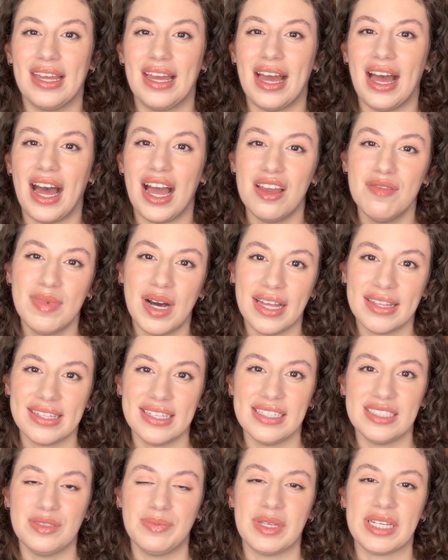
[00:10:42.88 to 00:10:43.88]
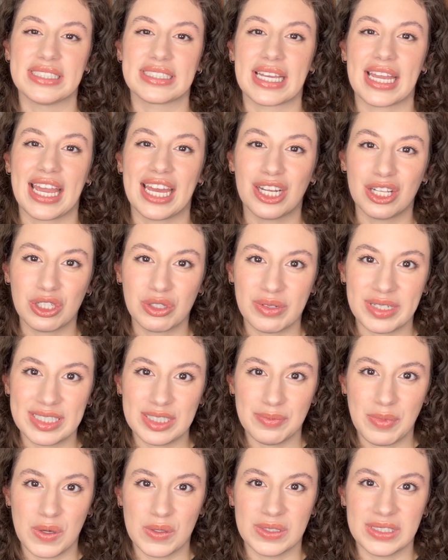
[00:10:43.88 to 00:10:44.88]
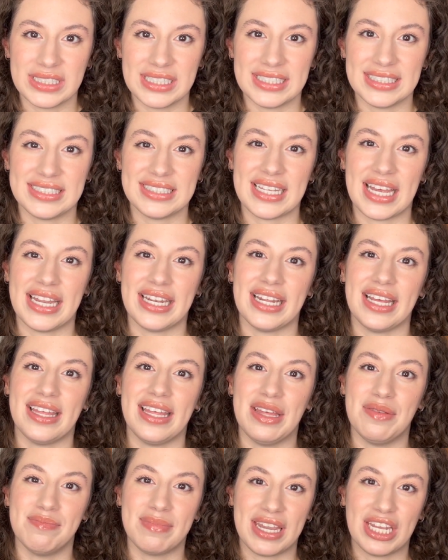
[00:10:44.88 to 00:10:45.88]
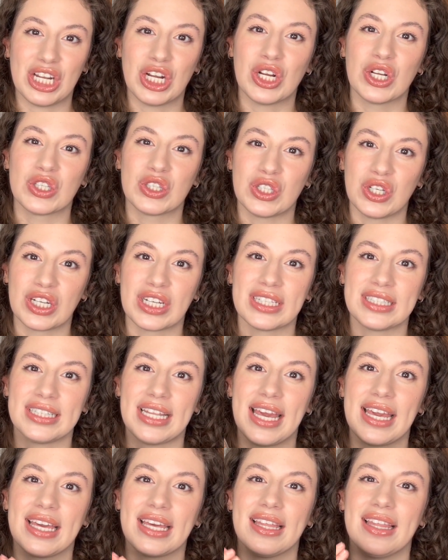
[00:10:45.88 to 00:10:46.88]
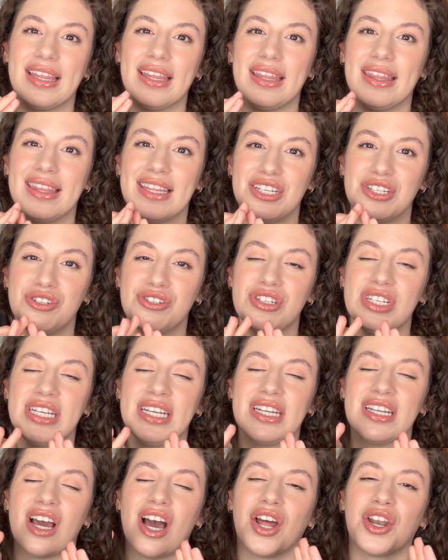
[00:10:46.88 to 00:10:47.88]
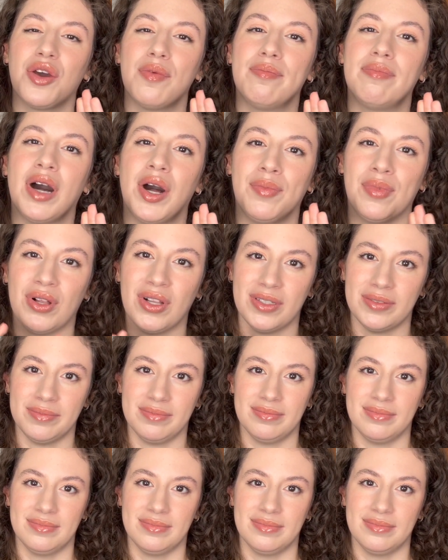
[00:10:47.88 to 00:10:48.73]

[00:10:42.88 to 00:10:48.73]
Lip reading: I bought this because Hannah Louise posted and said it made her look like the sheen on a bubble.